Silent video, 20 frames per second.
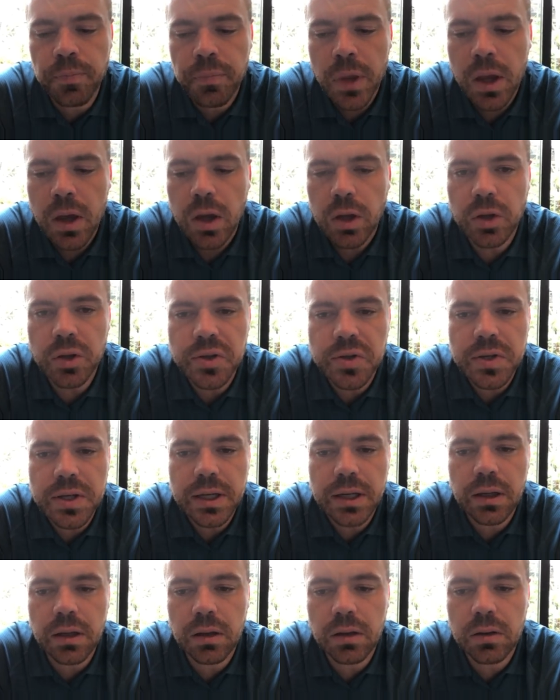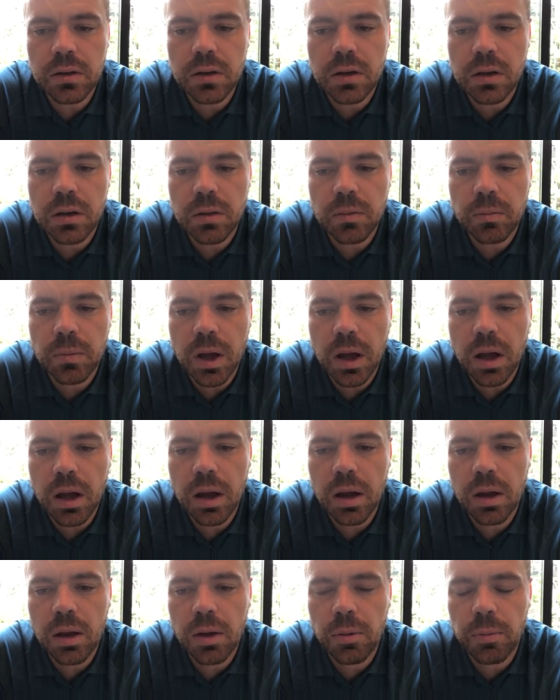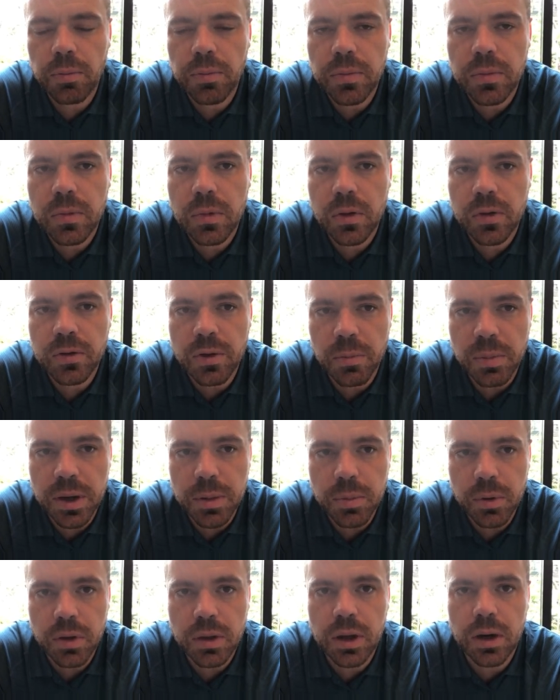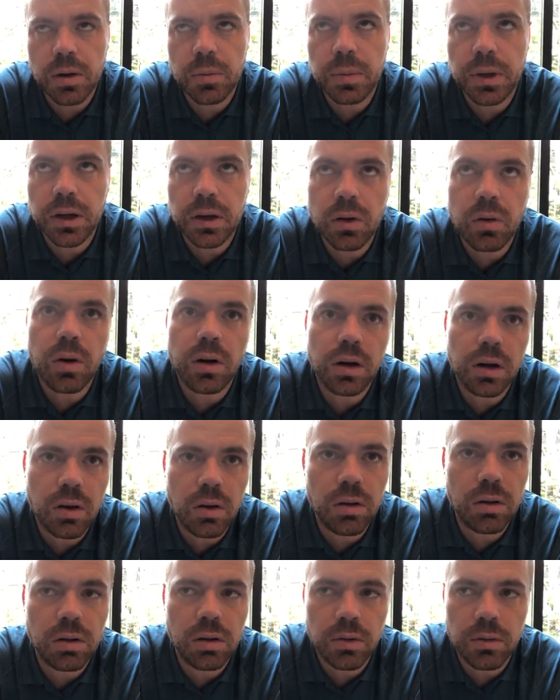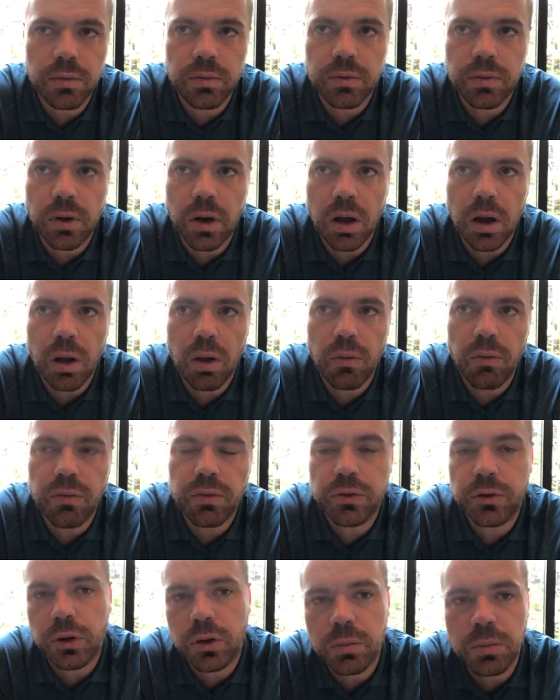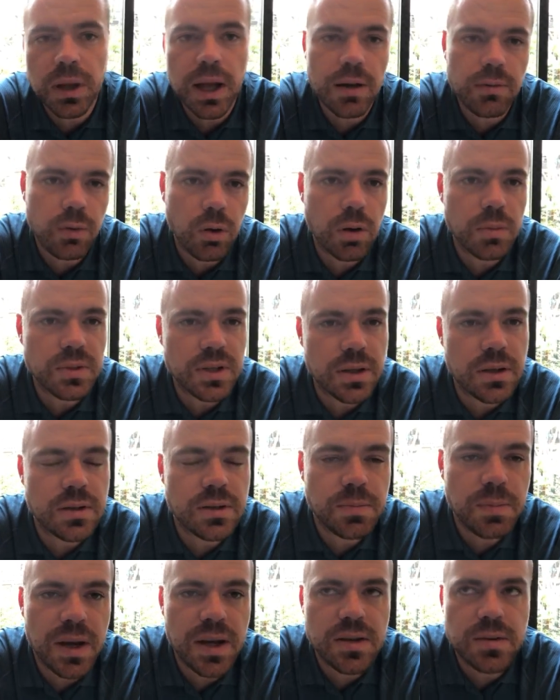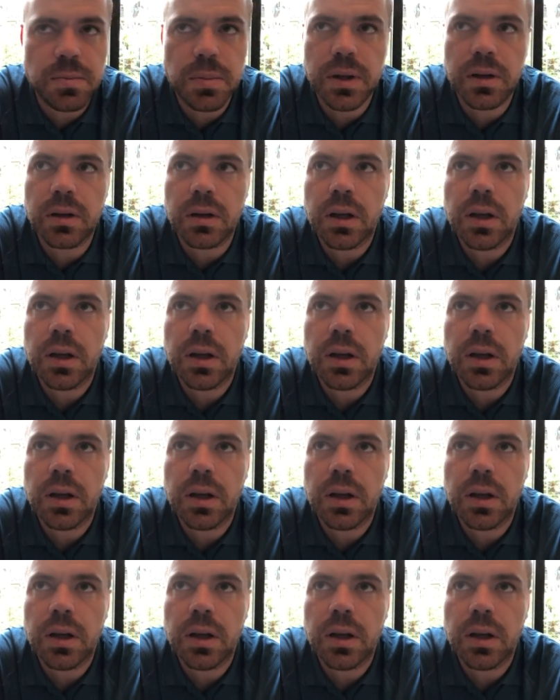you're seeing some people that are being critical of certain platforms in the space, but